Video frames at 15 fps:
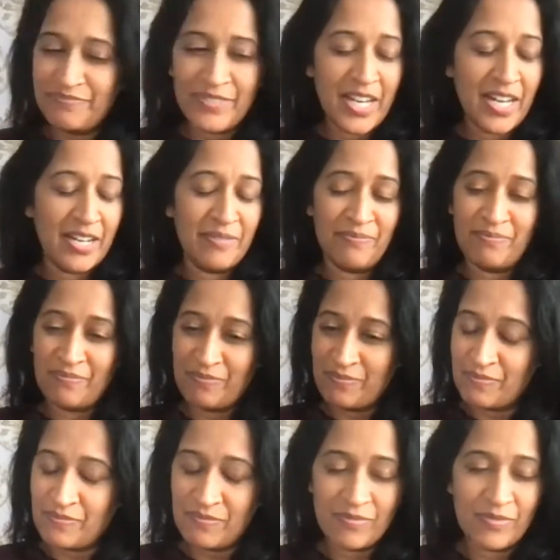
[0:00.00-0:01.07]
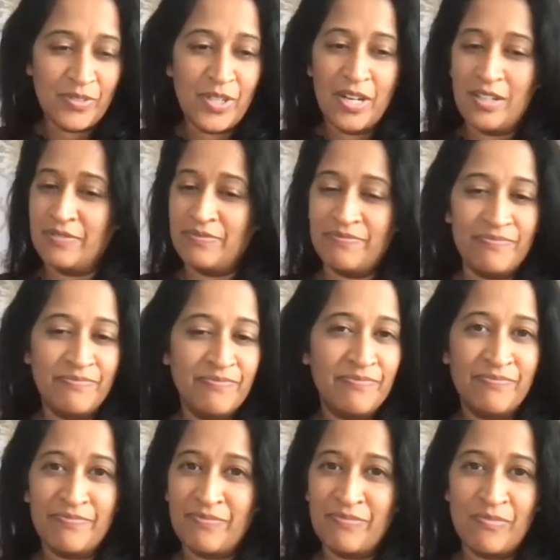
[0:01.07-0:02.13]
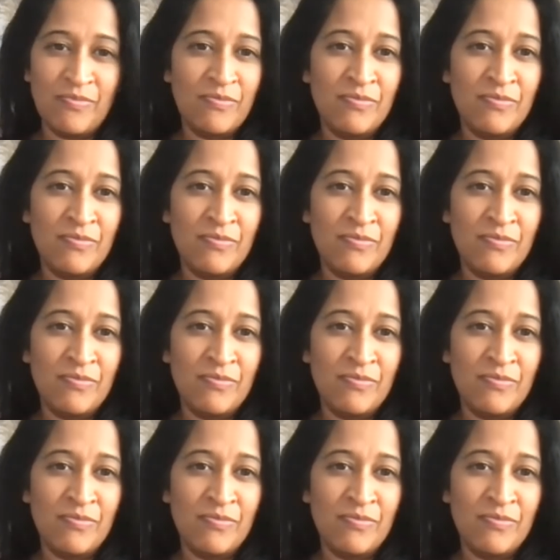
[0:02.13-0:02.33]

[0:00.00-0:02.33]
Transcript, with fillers: Yeah. It's not it's no. not that.